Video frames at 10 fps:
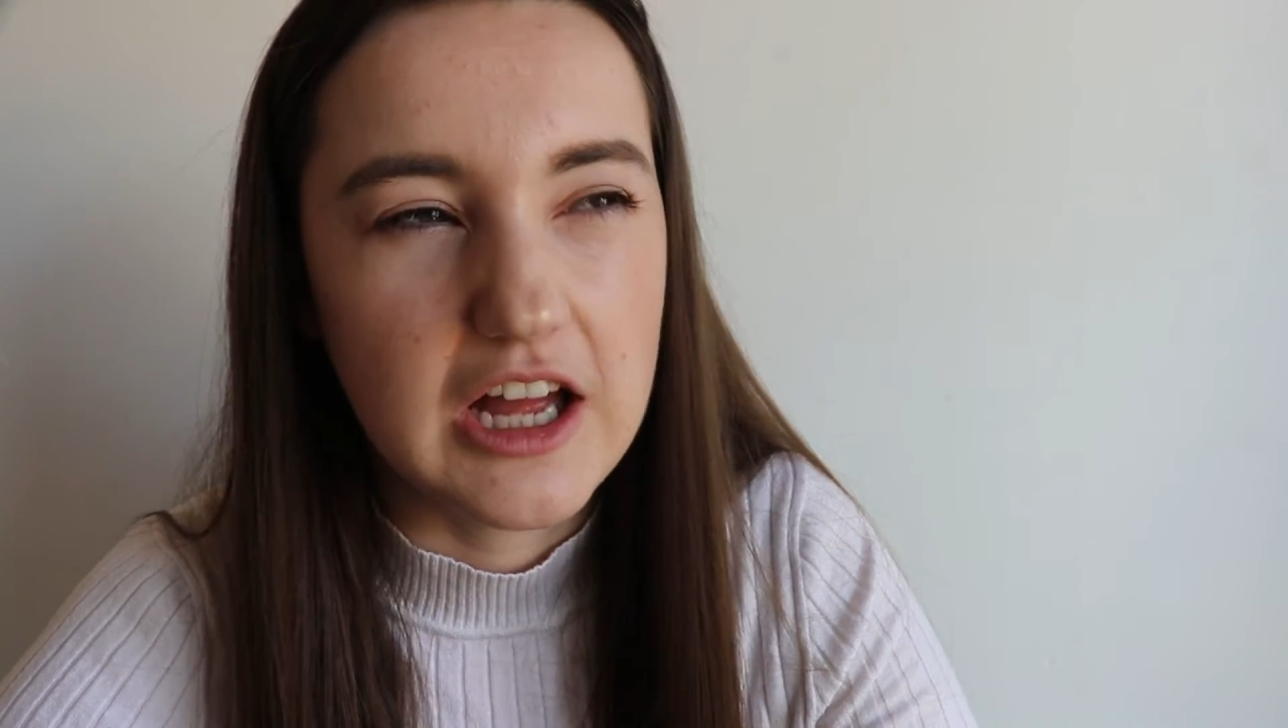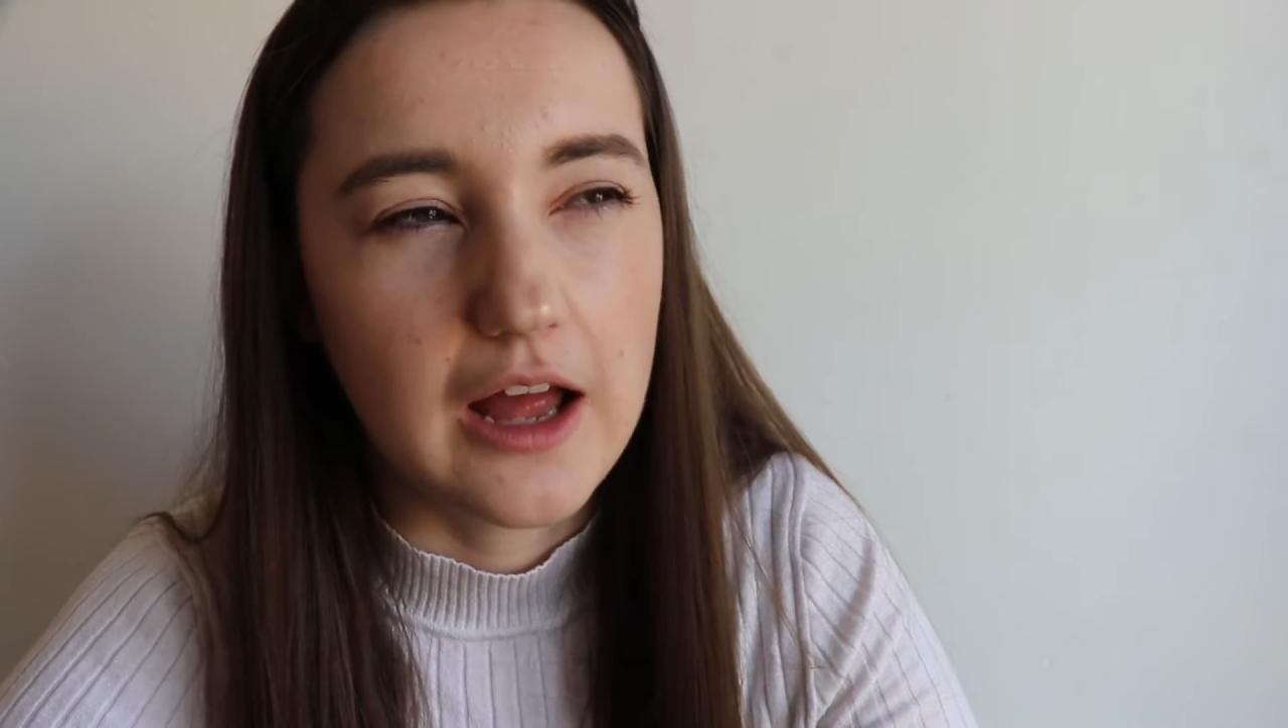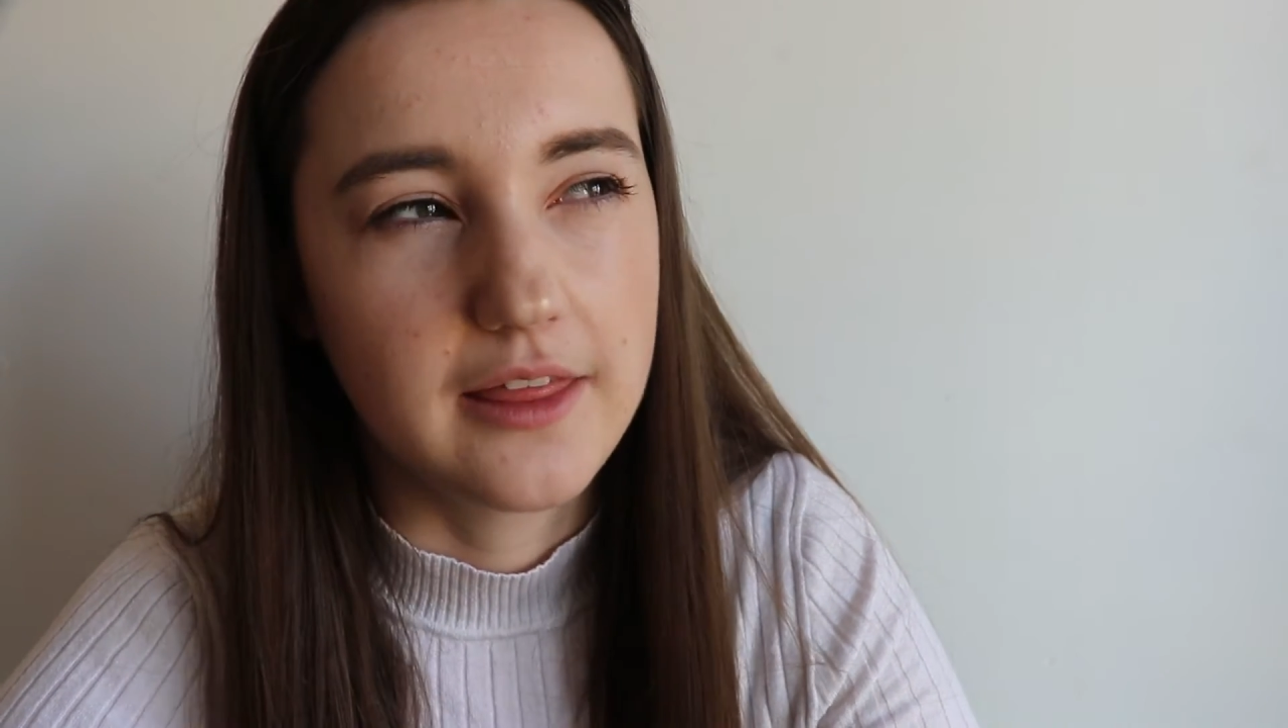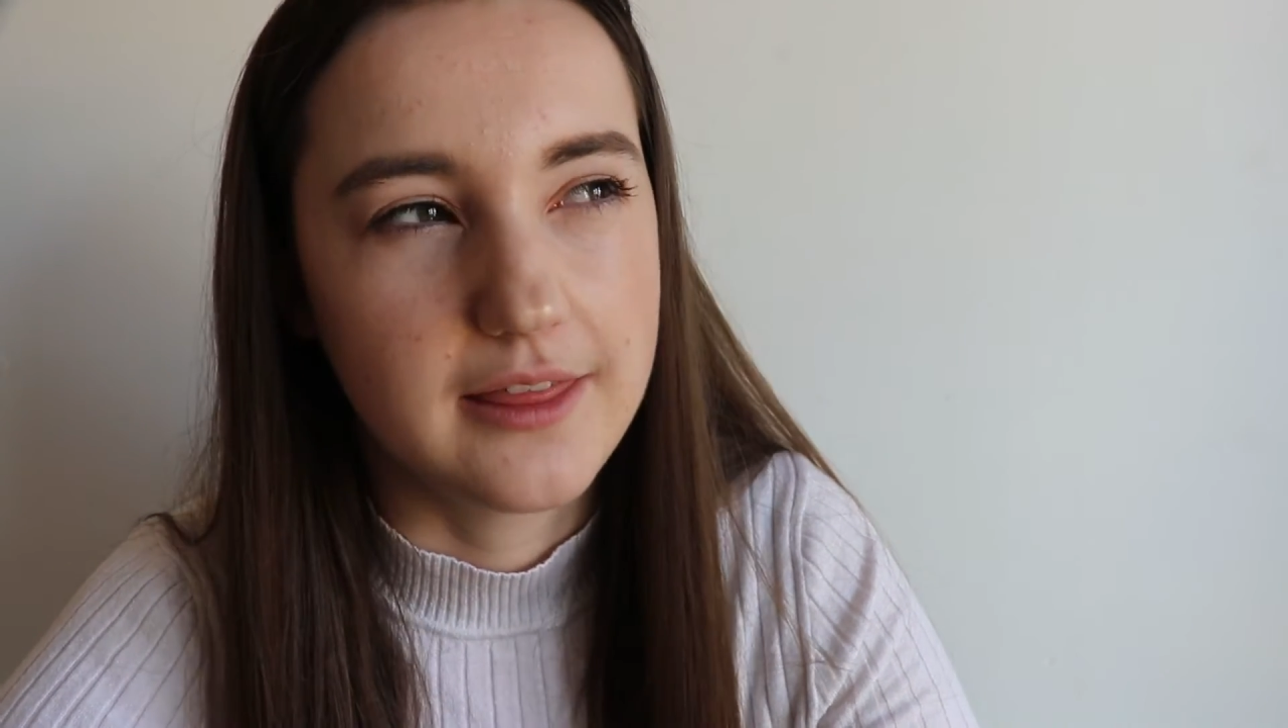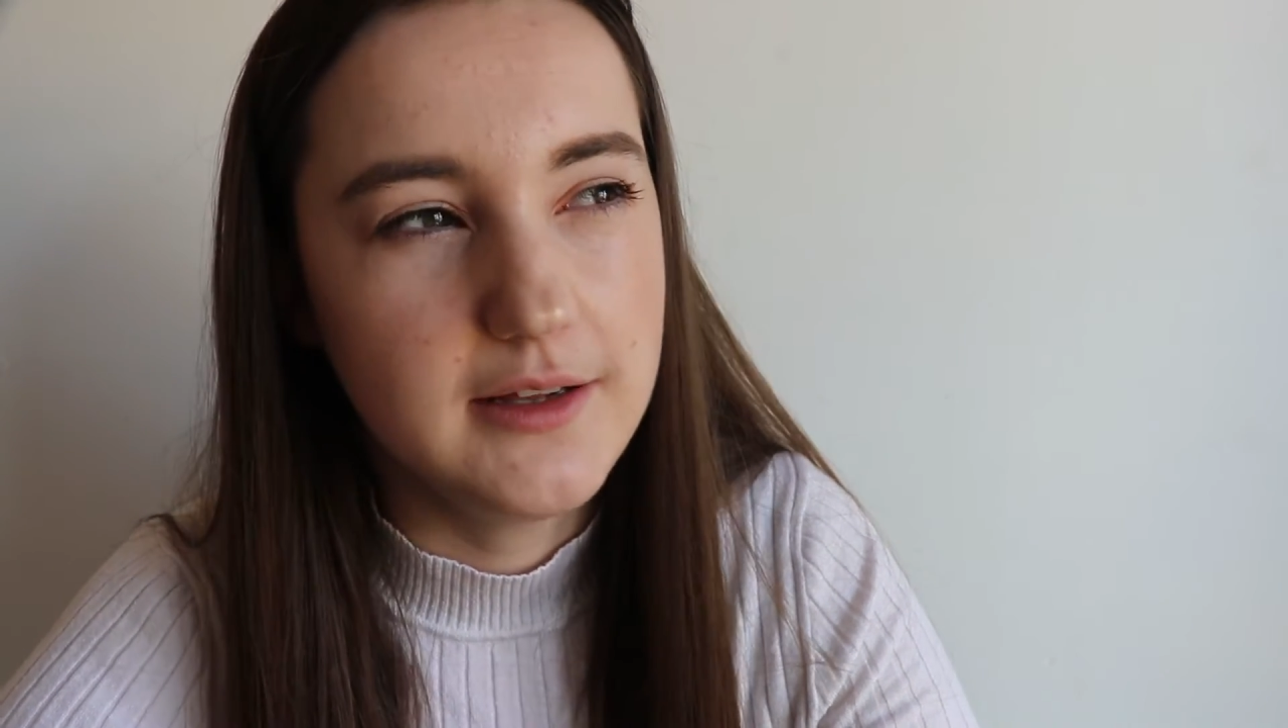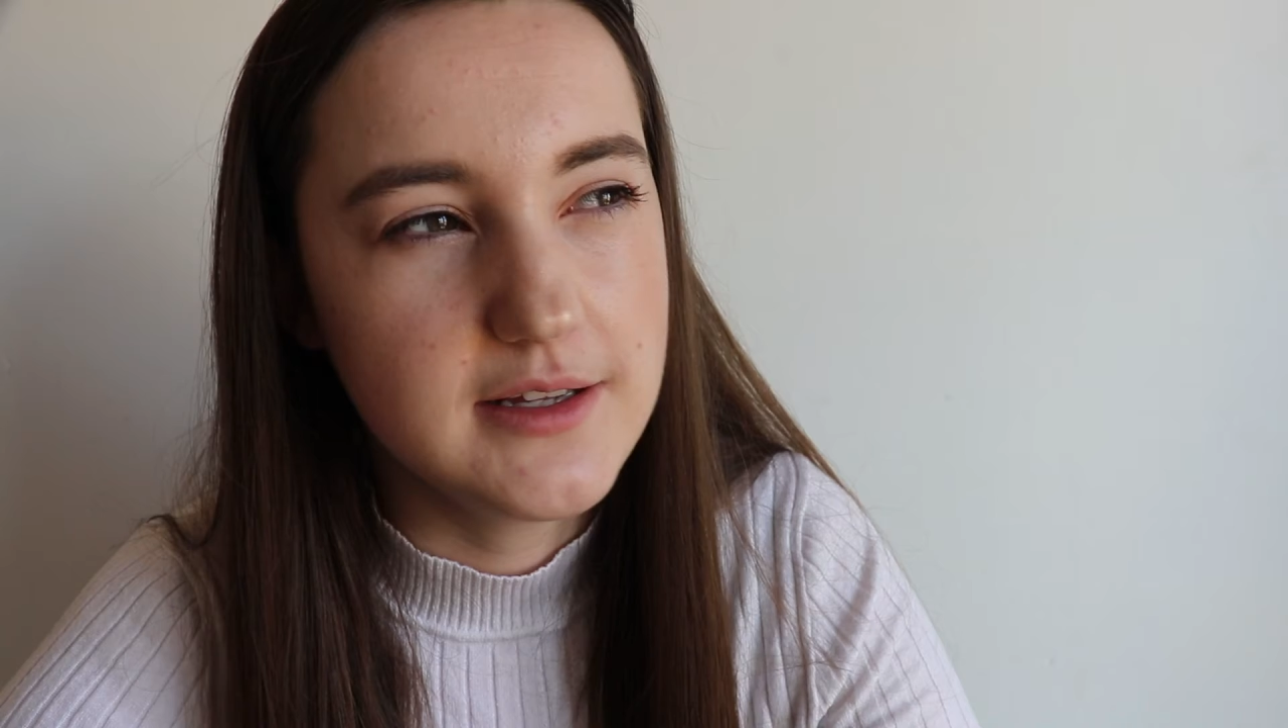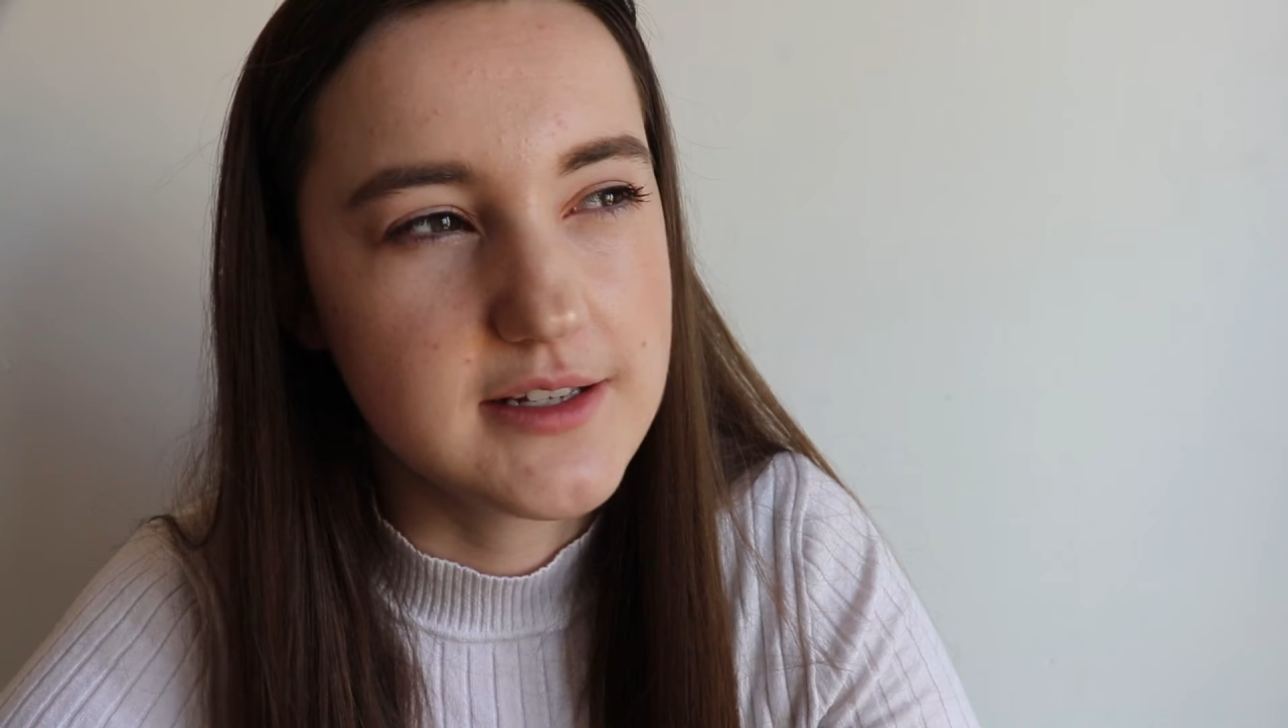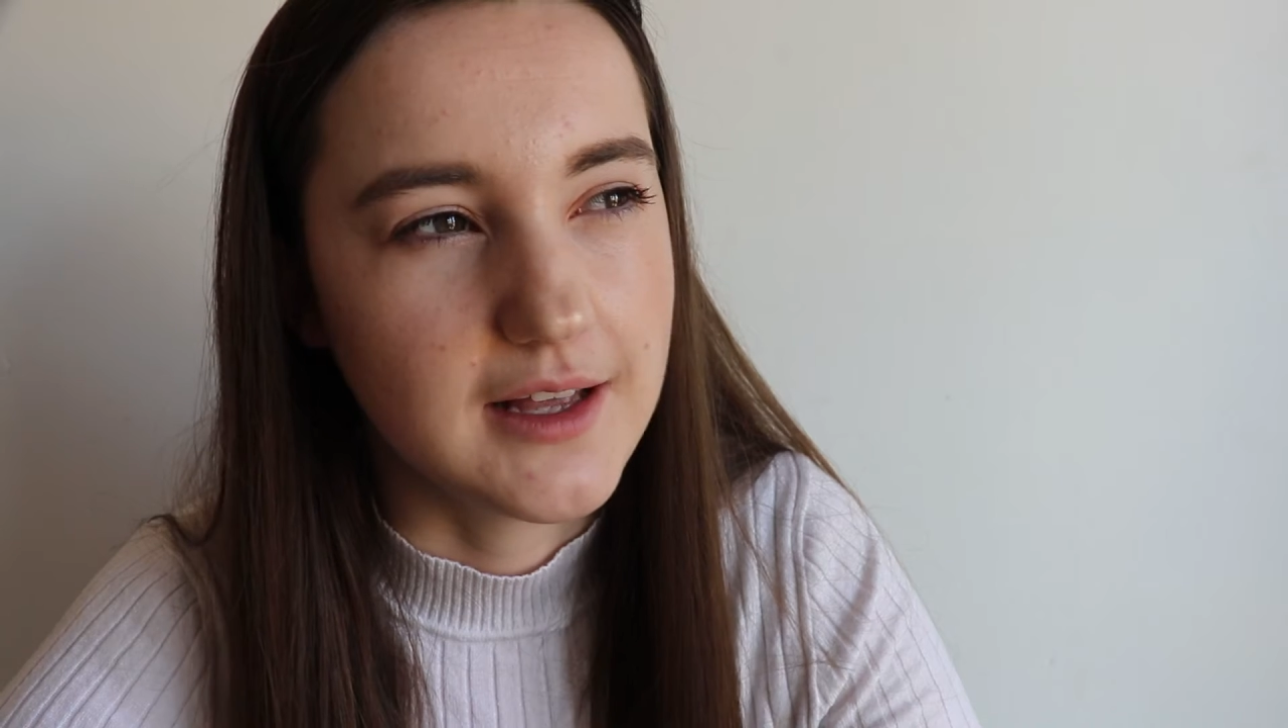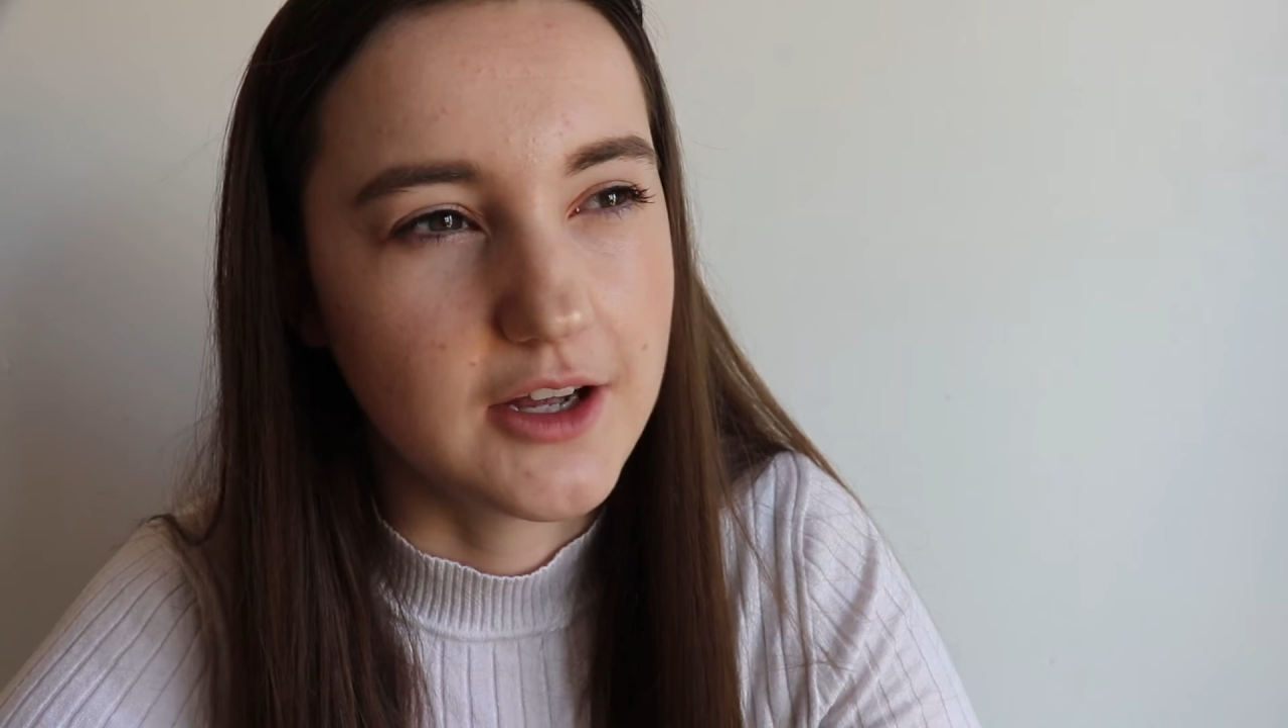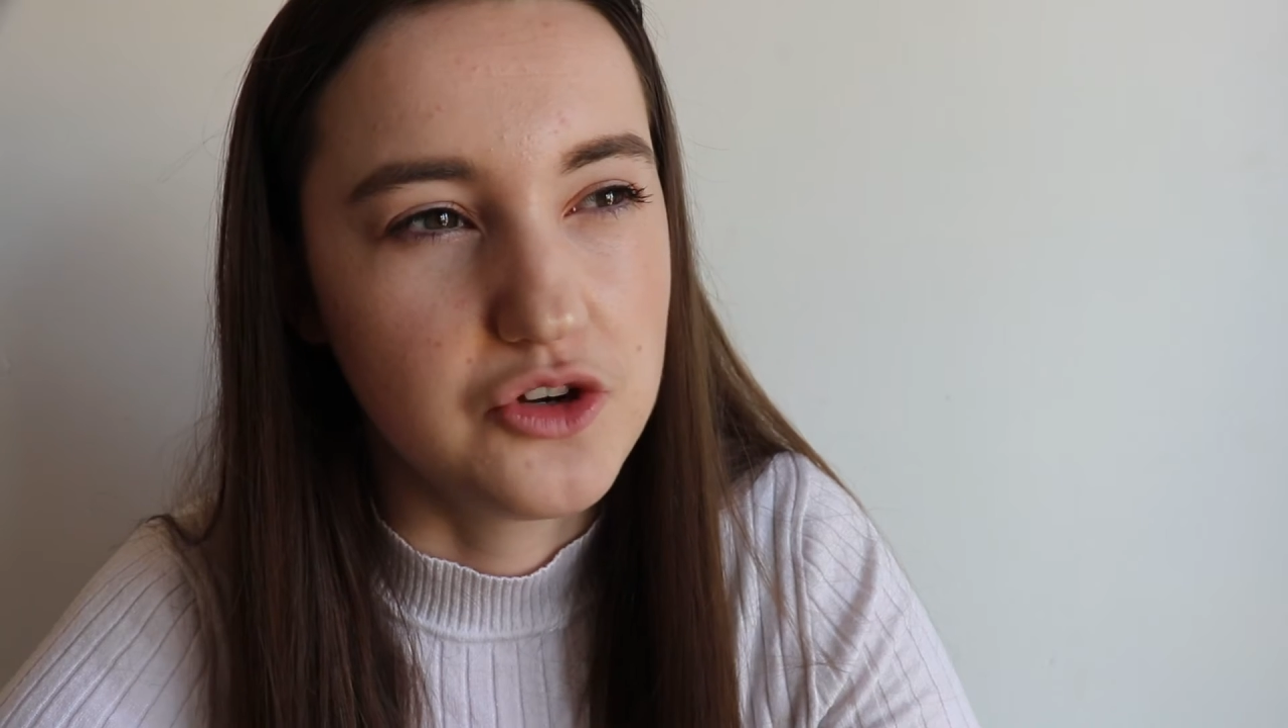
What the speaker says: I think this is like a